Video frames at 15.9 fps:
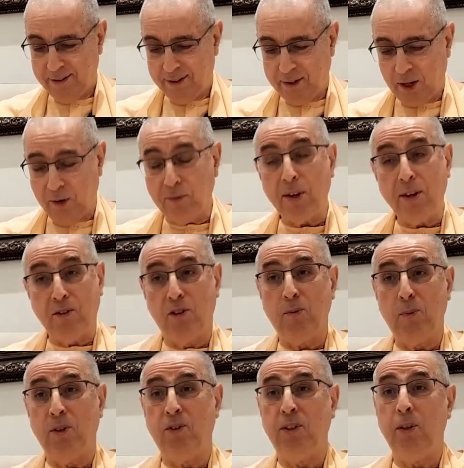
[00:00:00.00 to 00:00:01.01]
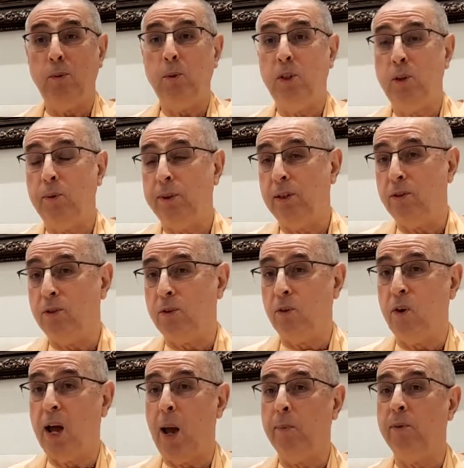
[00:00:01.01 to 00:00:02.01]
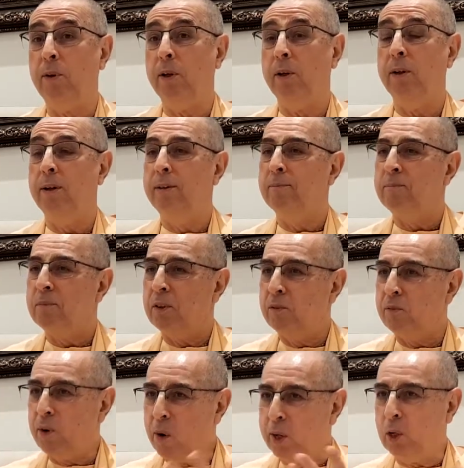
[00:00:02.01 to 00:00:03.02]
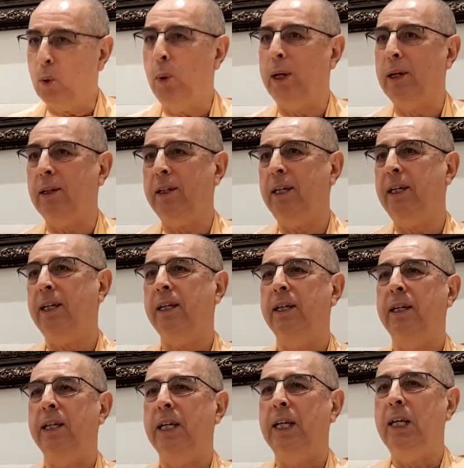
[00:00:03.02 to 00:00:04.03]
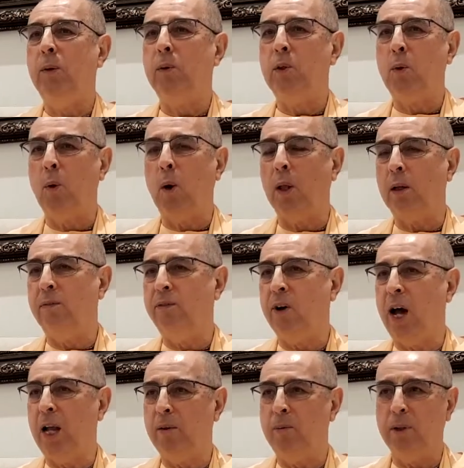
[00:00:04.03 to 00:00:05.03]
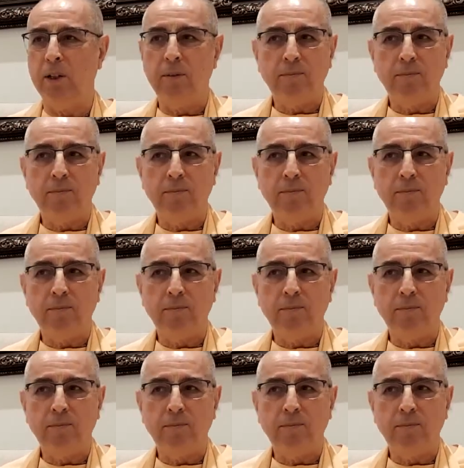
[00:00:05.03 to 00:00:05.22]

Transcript: of intimacy, which we described very quickly. He was qualified